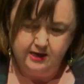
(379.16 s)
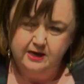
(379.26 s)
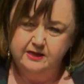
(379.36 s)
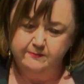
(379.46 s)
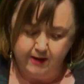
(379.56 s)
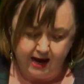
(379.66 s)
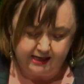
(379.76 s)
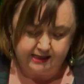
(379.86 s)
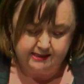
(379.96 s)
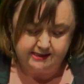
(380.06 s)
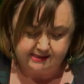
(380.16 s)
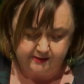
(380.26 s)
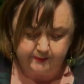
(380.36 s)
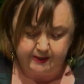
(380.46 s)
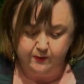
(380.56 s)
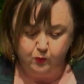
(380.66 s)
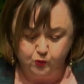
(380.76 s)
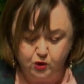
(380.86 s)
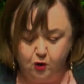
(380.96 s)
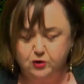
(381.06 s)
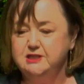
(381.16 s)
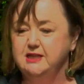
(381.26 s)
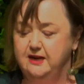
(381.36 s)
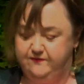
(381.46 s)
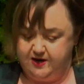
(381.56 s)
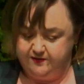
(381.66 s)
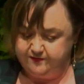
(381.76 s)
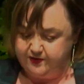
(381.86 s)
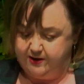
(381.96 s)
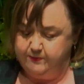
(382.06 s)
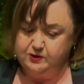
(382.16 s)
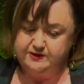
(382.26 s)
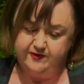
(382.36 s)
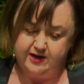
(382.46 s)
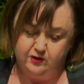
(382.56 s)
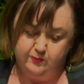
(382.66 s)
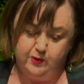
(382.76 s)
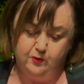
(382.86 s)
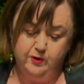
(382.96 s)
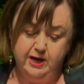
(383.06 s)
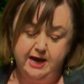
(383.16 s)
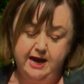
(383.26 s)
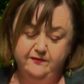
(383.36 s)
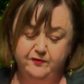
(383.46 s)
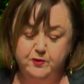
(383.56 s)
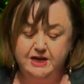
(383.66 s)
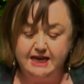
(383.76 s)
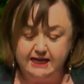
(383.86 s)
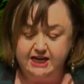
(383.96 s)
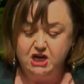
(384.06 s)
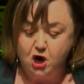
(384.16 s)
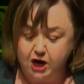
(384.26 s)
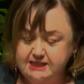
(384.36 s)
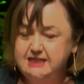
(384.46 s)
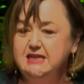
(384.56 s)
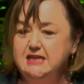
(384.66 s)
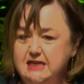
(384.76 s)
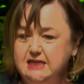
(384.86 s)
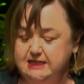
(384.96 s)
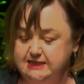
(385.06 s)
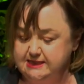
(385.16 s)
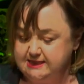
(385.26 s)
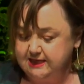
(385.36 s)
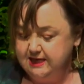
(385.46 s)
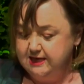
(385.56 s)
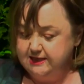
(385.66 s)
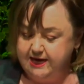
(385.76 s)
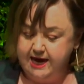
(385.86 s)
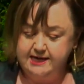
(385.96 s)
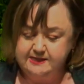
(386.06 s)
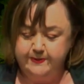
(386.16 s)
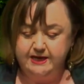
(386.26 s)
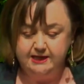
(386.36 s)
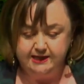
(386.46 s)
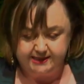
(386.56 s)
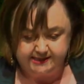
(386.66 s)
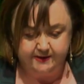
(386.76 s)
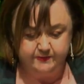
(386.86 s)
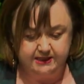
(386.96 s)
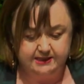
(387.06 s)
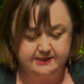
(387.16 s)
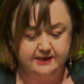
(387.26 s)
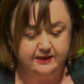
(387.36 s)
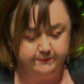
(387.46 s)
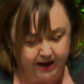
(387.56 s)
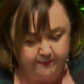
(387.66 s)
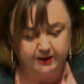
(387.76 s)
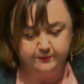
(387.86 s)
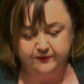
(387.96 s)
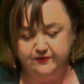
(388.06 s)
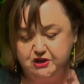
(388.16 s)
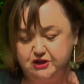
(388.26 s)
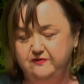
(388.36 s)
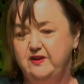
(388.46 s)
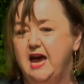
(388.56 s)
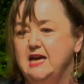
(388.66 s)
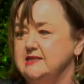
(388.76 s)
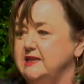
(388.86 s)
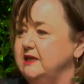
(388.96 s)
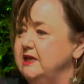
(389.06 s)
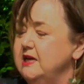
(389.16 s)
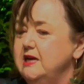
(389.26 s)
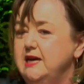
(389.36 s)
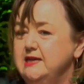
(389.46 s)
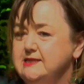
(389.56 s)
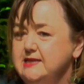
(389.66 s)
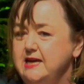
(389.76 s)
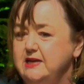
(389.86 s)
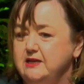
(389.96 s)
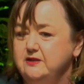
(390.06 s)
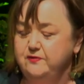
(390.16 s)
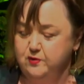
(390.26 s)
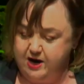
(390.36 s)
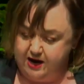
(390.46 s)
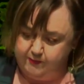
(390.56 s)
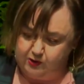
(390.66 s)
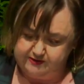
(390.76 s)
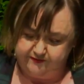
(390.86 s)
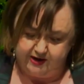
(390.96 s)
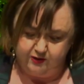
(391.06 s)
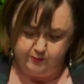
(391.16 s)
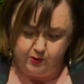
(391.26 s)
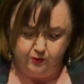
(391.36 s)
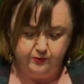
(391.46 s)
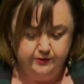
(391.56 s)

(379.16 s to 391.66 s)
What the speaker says: The market simply will not deliver for our most vulnerable, and for nearly 90 years, there has been an acceptance that the public provision of housing is needed for our most vulnerable.